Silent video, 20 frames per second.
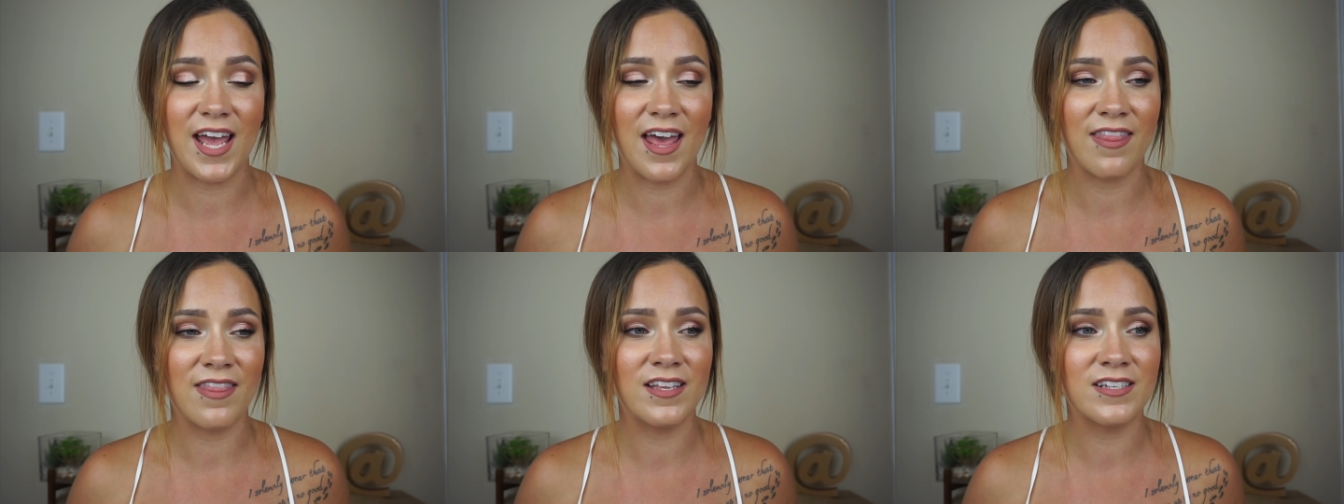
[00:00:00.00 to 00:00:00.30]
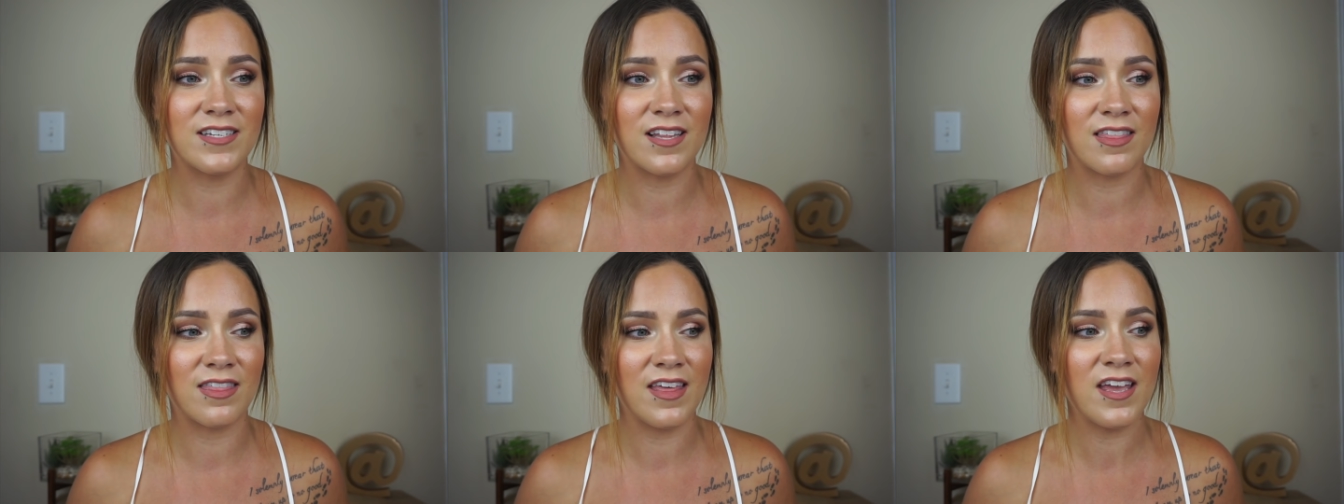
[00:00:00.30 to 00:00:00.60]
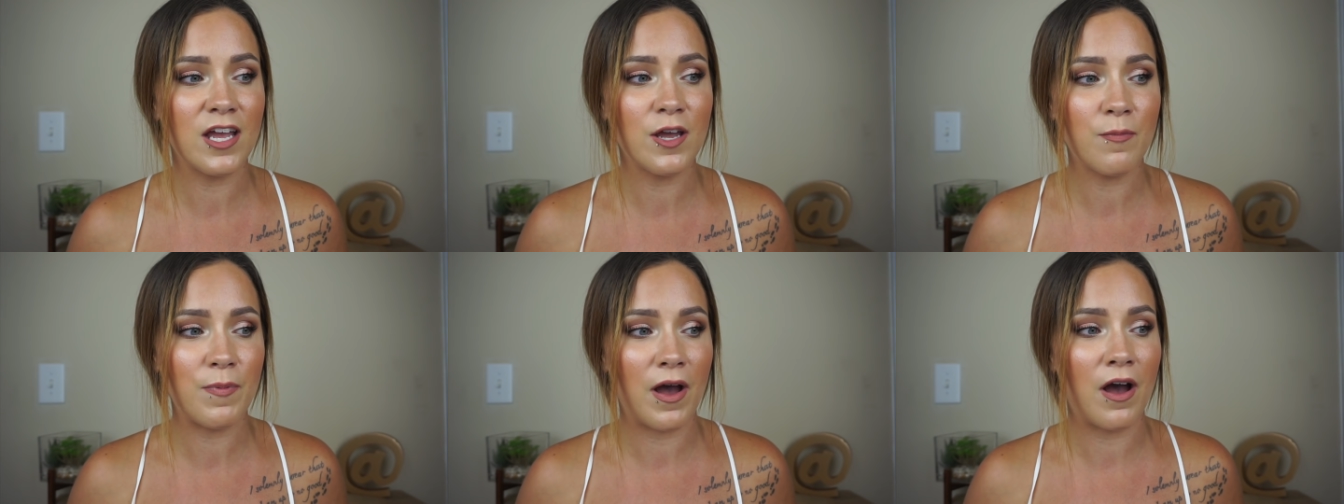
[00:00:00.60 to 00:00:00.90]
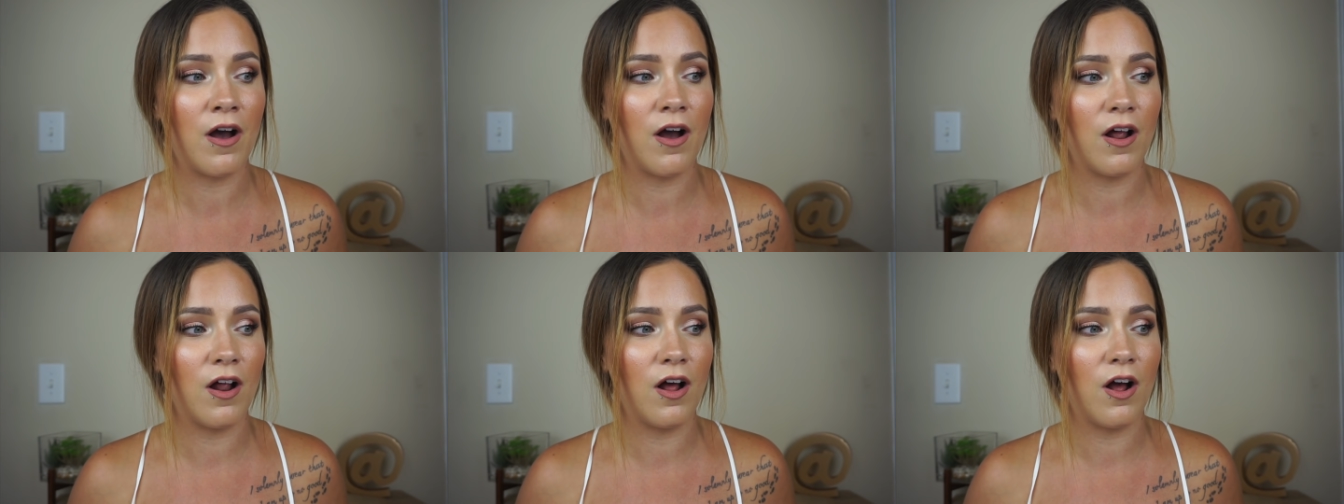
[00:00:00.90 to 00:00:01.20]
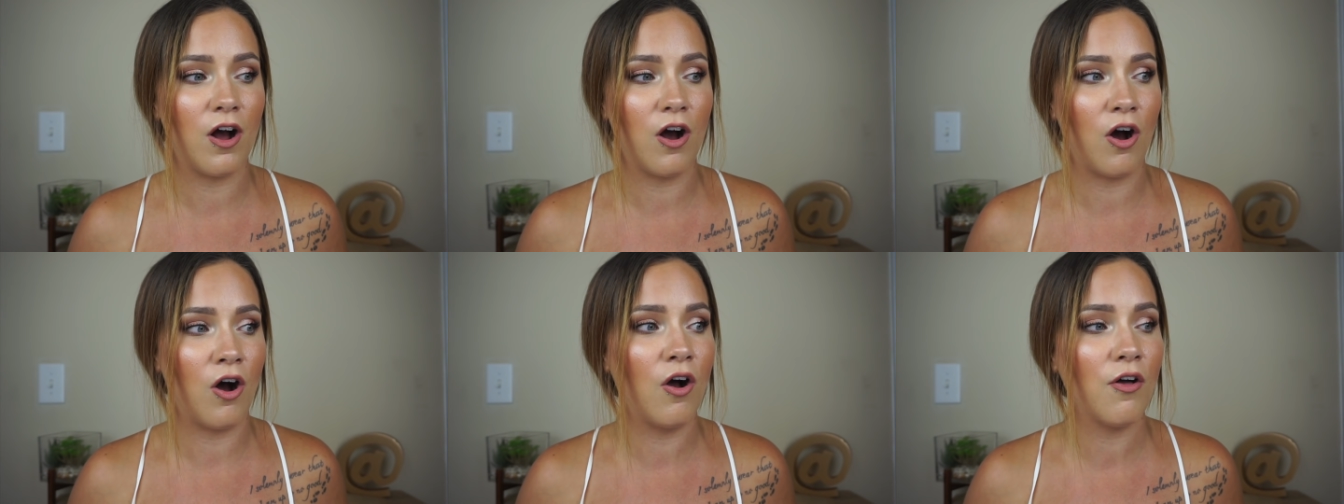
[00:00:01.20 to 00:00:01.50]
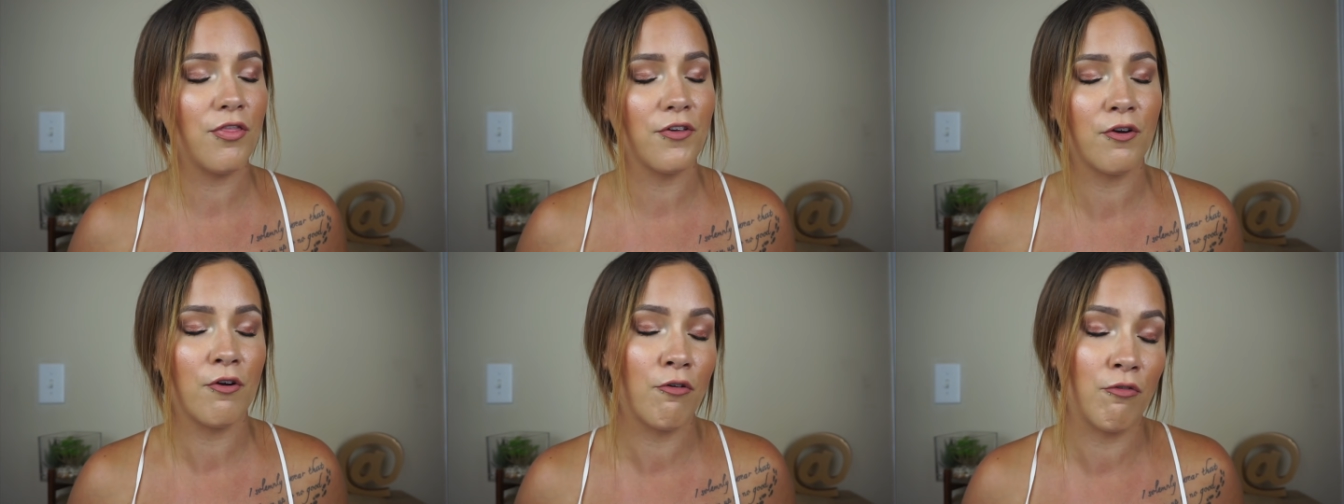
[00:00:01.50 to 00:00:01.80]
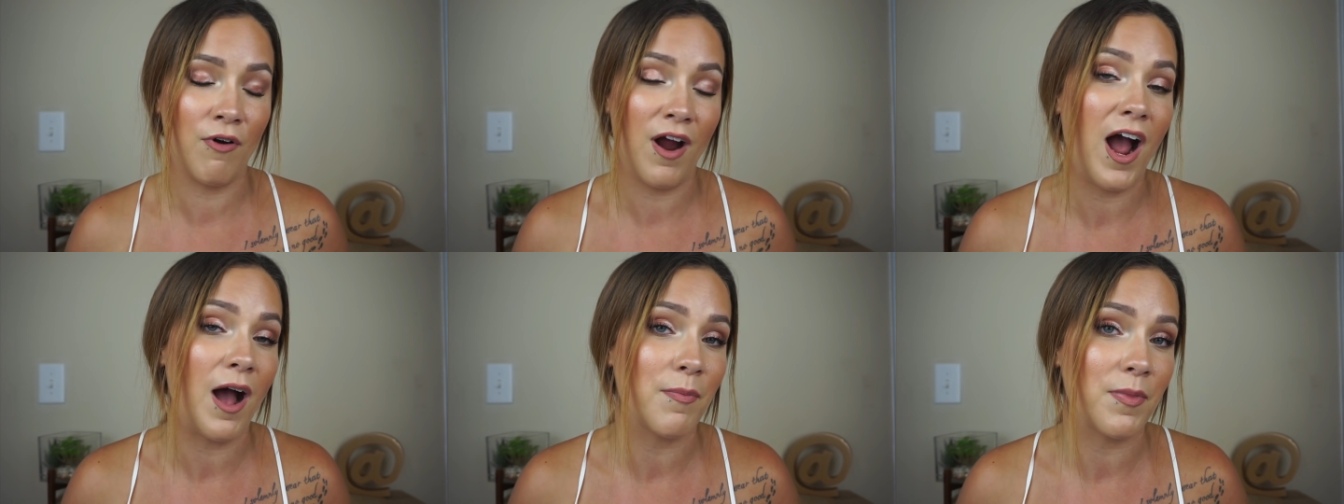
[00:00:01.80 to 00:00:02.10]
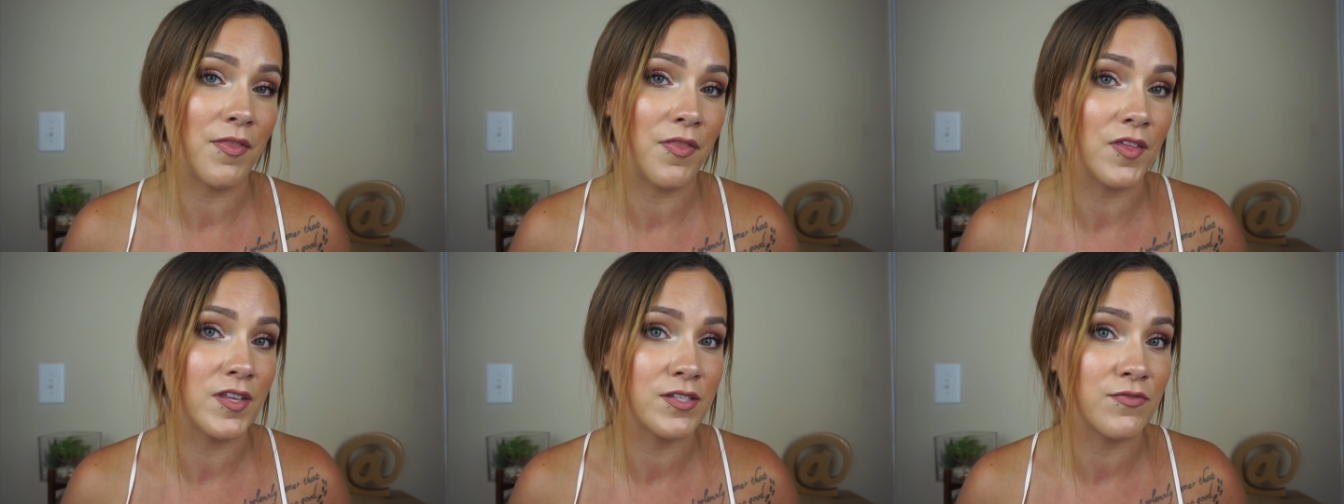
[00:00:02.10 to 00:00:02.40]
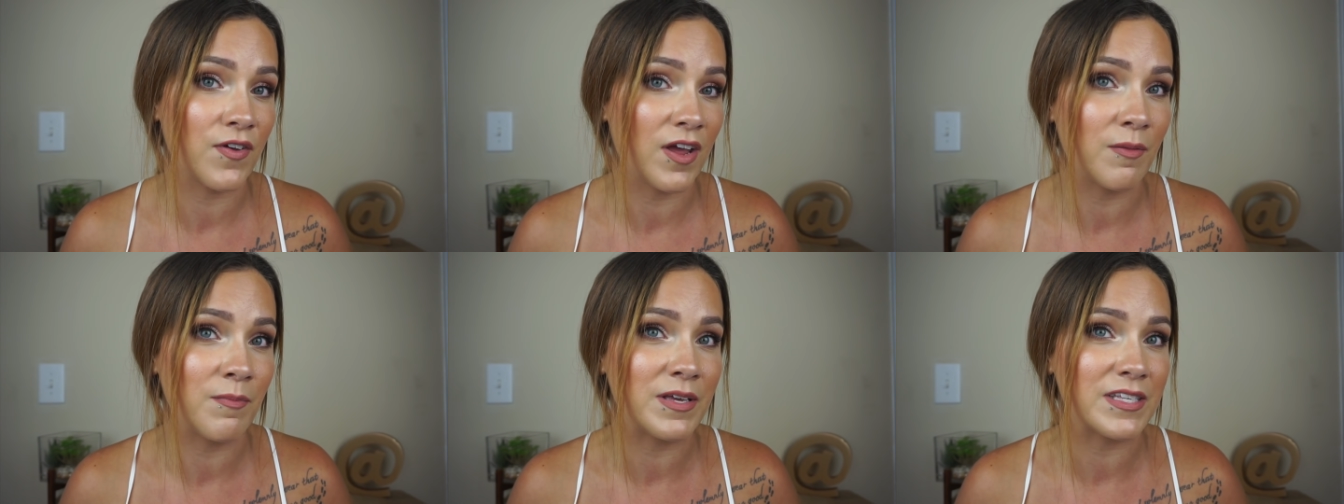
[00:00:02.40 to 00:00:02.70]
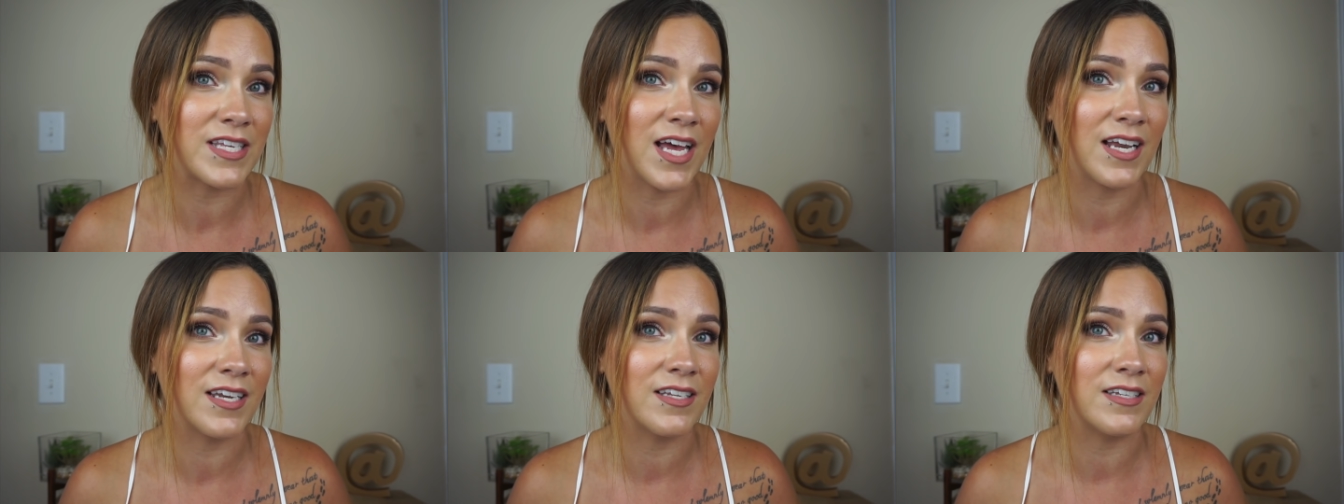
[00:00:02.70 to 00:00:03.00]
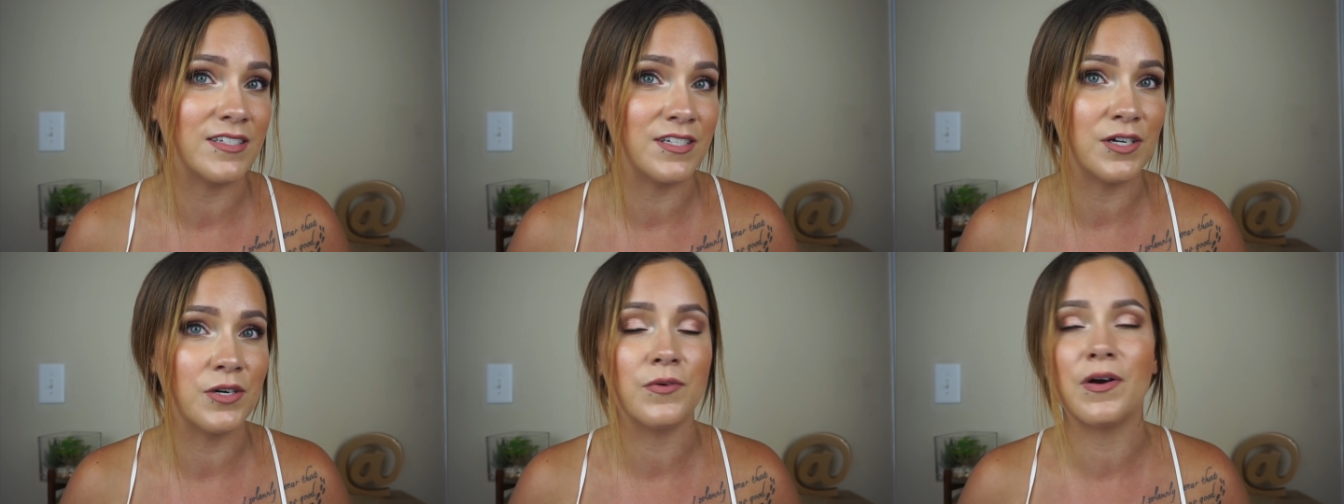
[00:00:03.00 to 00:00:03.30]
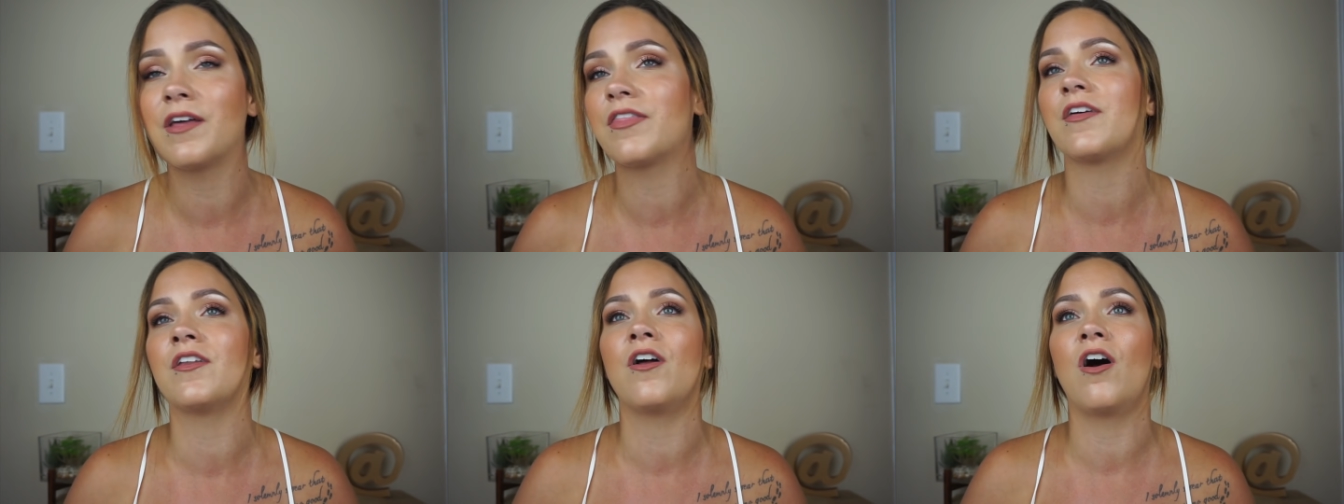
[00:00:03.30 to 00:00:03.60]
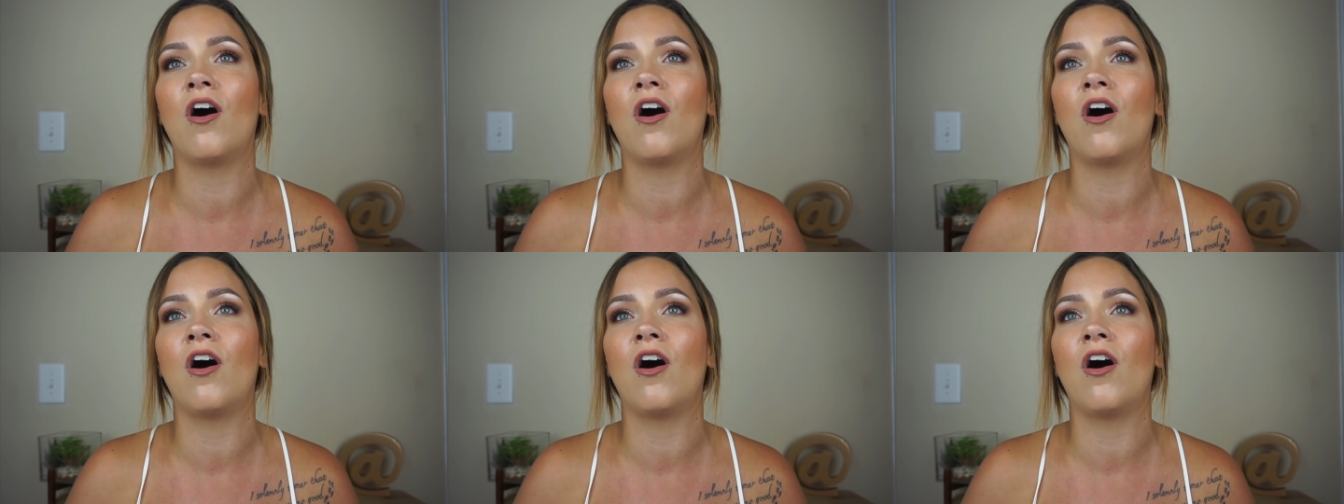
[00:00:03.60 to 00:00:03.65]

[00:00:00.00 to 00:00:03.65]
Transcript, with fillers: And then to think about all the crap that this family's had to deal with and